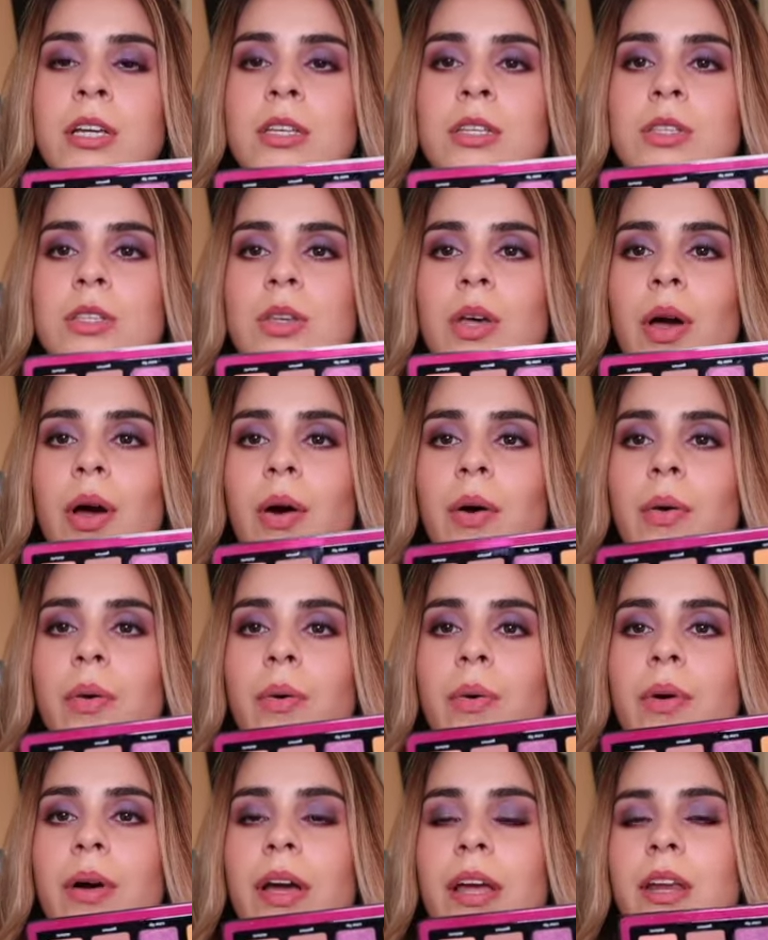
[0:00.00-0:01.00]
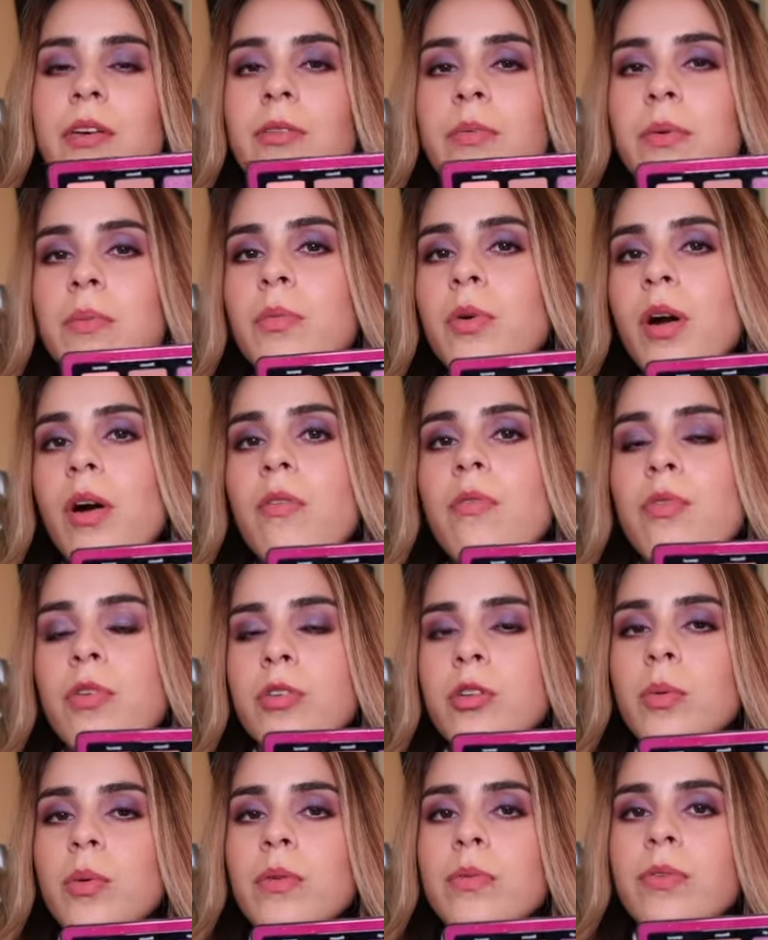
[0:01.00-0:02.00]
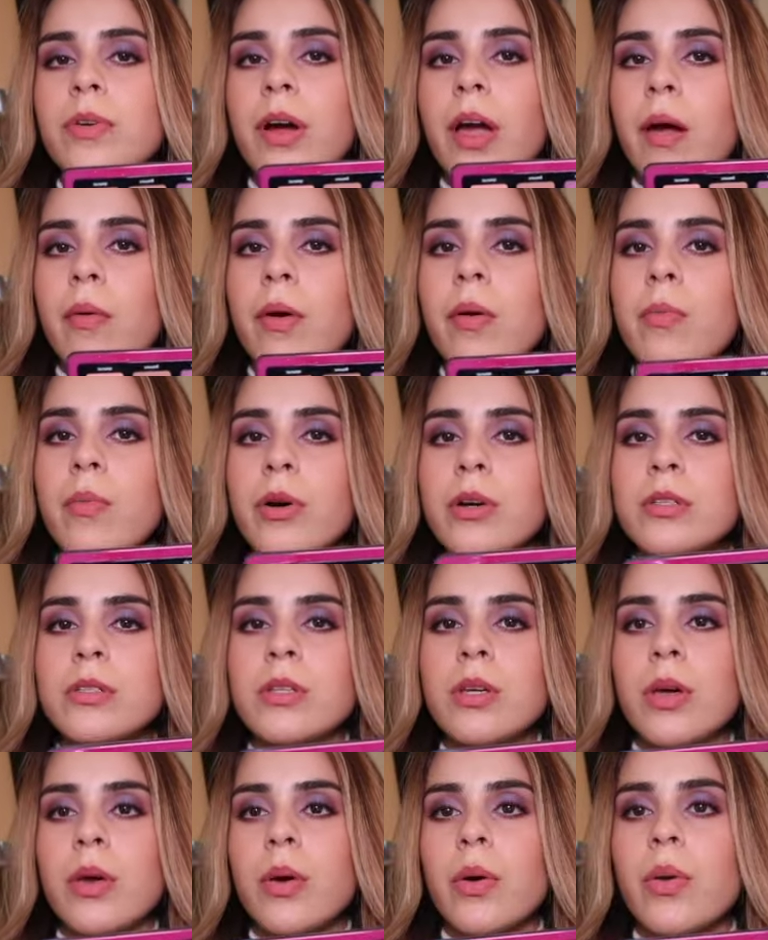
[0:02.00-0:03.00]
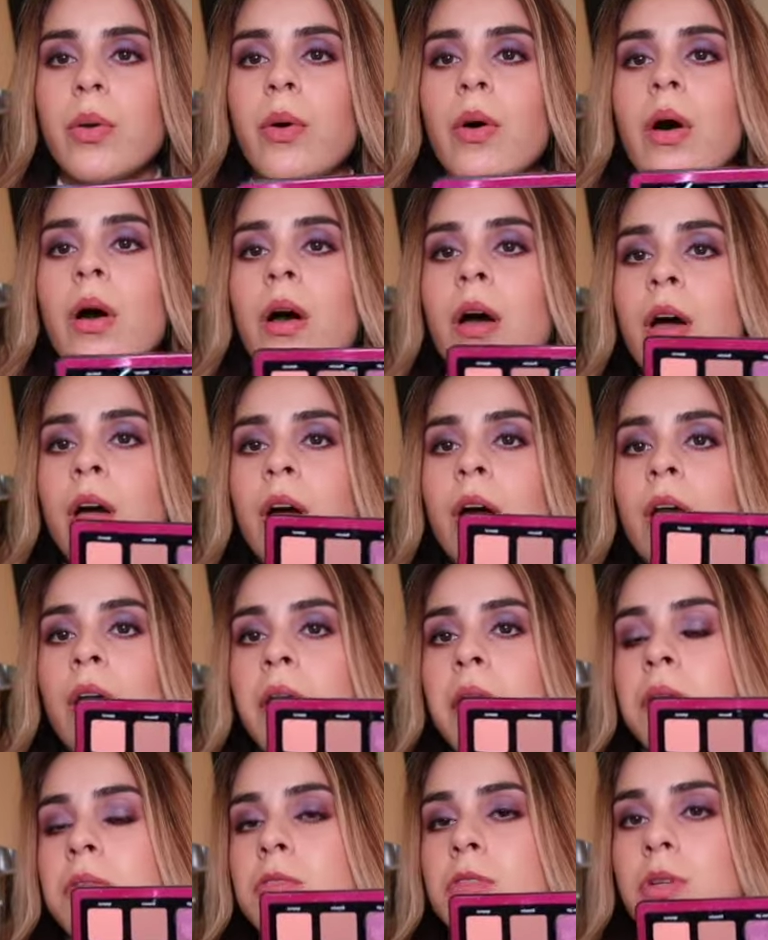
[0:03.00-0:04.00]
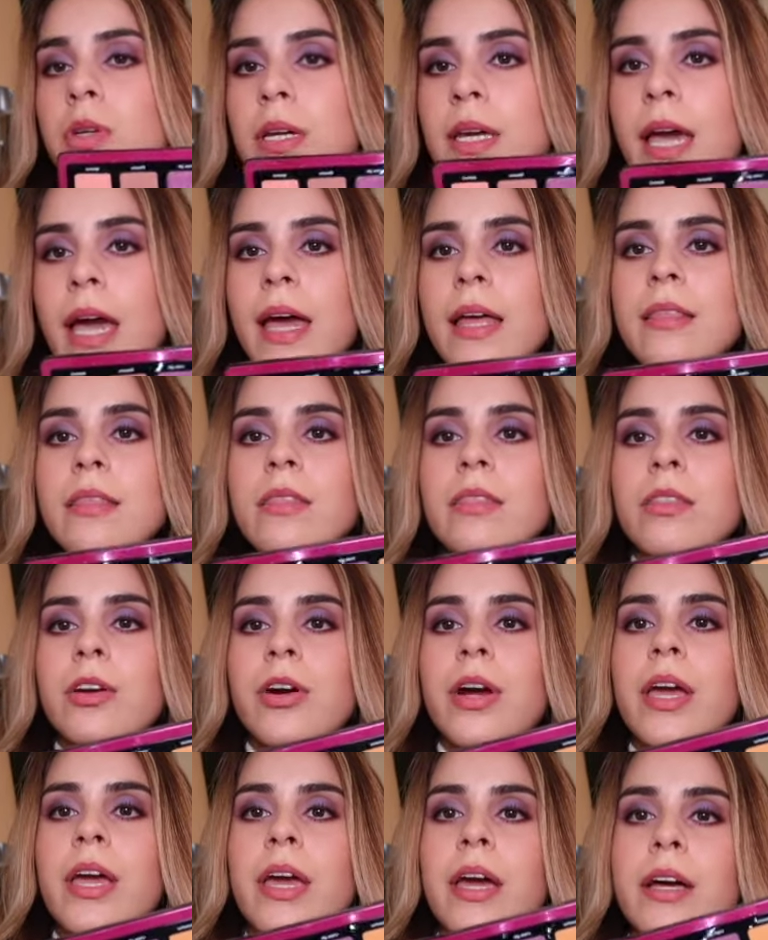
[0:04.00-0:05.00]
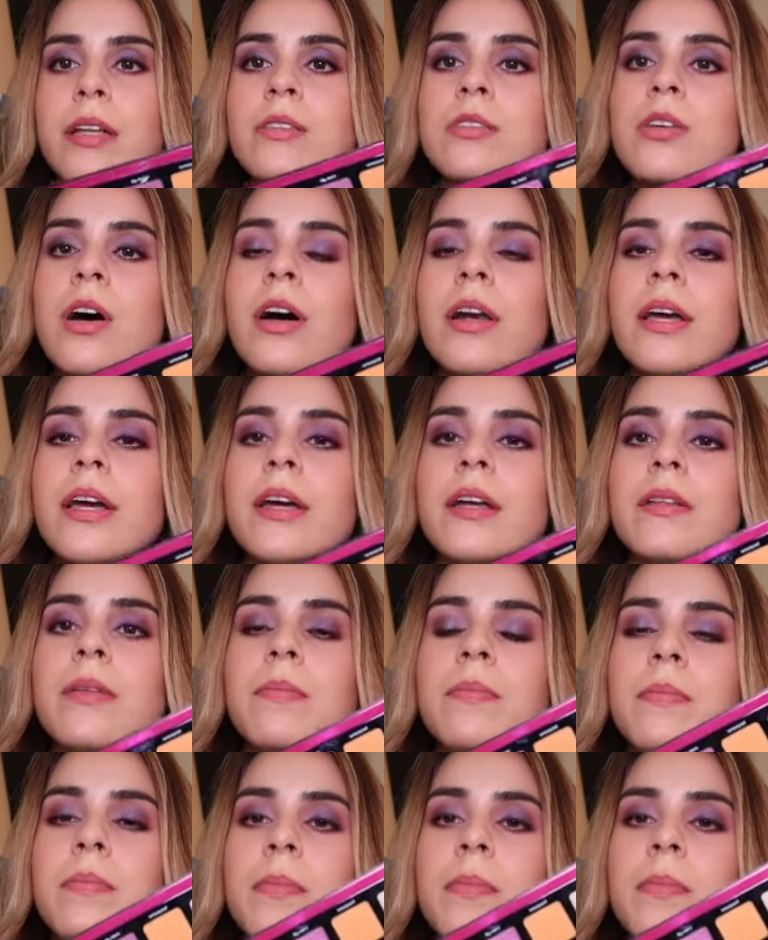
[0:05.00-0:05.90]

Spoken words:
So, and it will be more affordable for everyone to get their hands on it.